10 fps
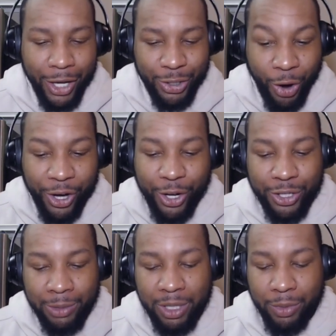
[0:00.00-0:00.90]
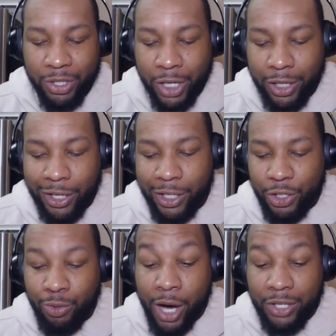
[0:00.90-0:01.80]
starting on September 2nd
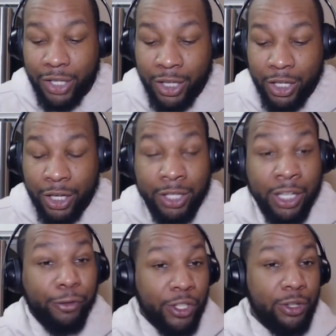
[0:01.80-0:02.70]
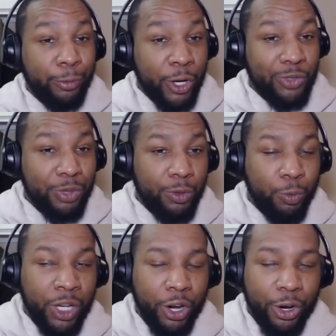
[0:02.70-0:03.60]
against Rice. And then the defensive freshman,
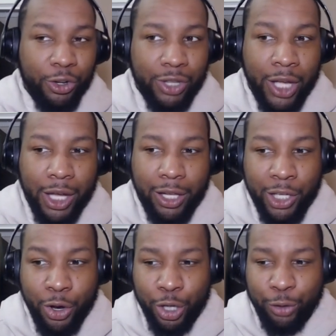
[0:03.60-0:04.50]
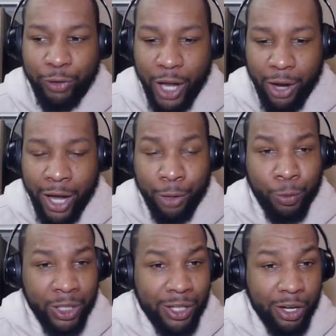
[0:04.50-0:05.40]
we heard that Leonga LaFalle had a
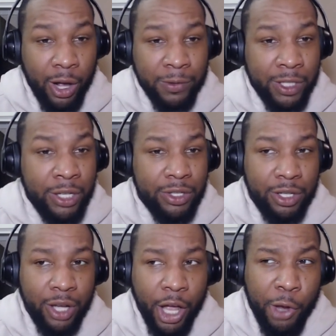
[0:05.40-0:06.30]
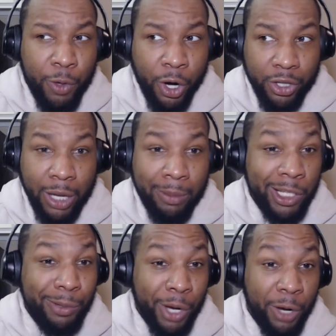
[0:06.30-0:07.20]
really good offseason. We heard that
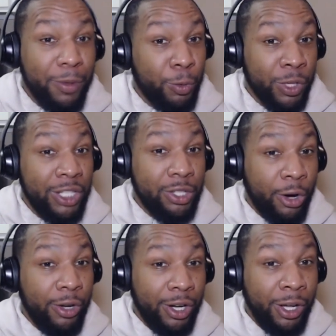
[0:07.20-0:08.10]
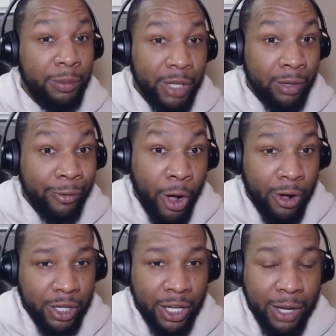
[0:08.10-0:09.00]
Malik Muhammad really turned it up in fall
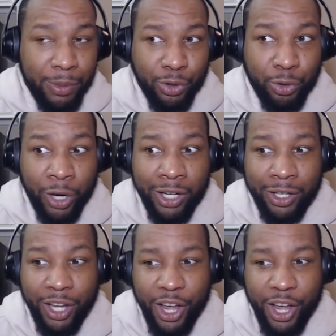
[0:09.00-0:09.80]
camp and threatened